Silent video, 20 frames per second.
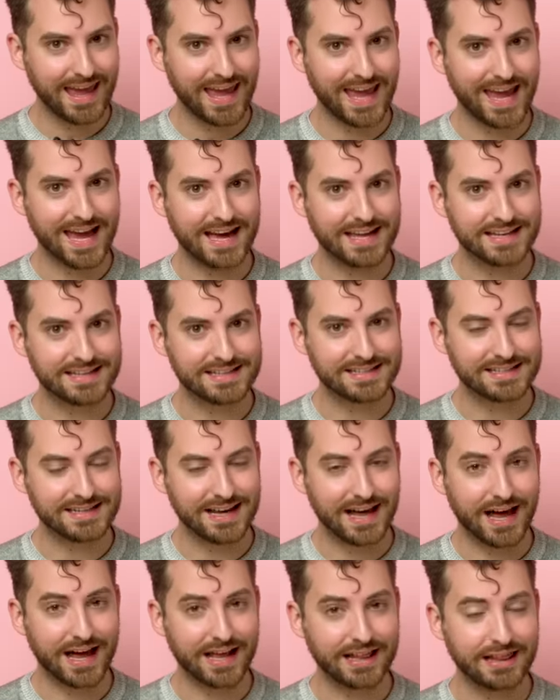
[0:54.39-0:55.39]
And
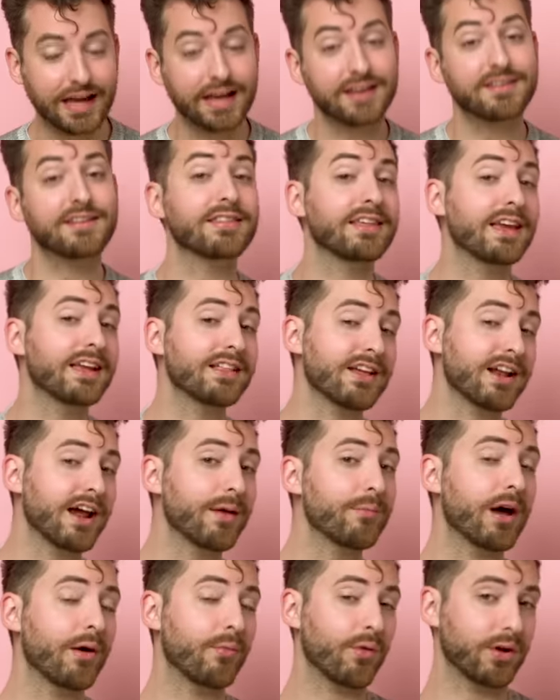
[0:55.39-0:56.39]
I like to think that
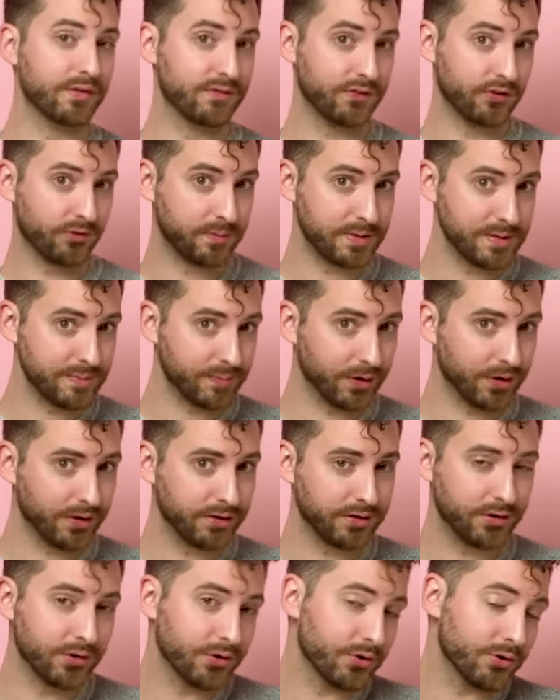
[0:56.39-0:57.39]
I'm not one of those
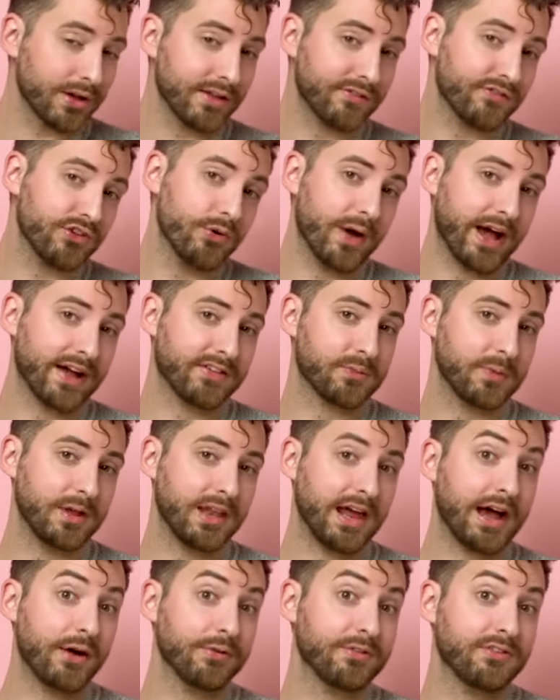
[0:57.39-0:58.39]
people who, if you asked me
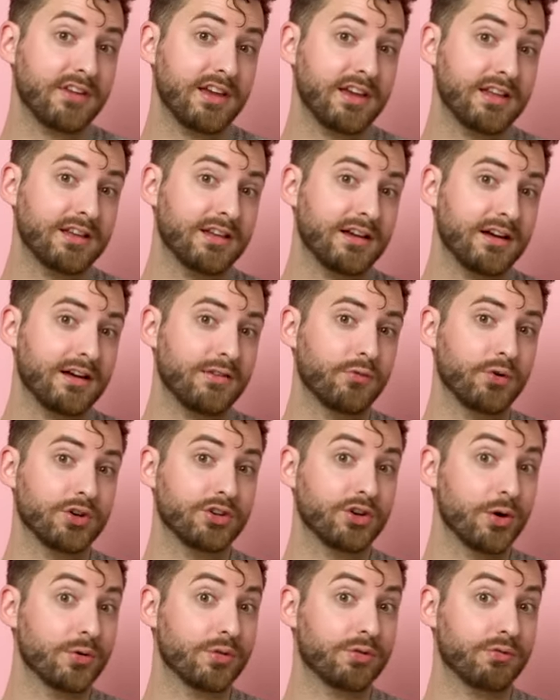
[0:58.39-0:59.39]
to house sit,
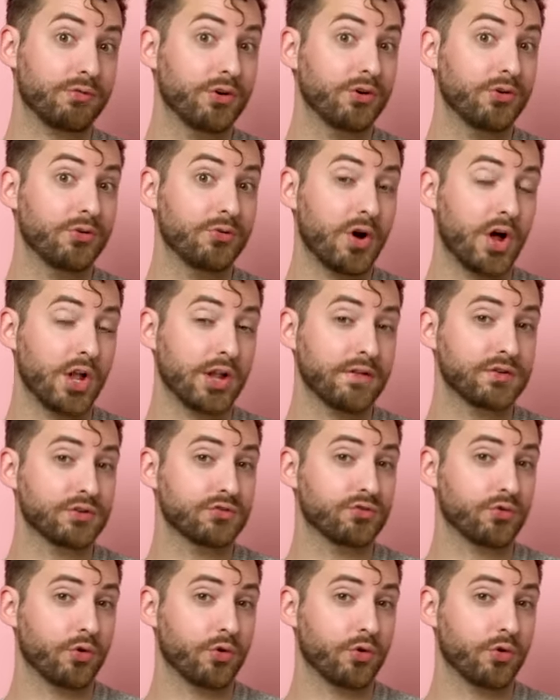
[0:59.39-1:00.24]
would go through all of your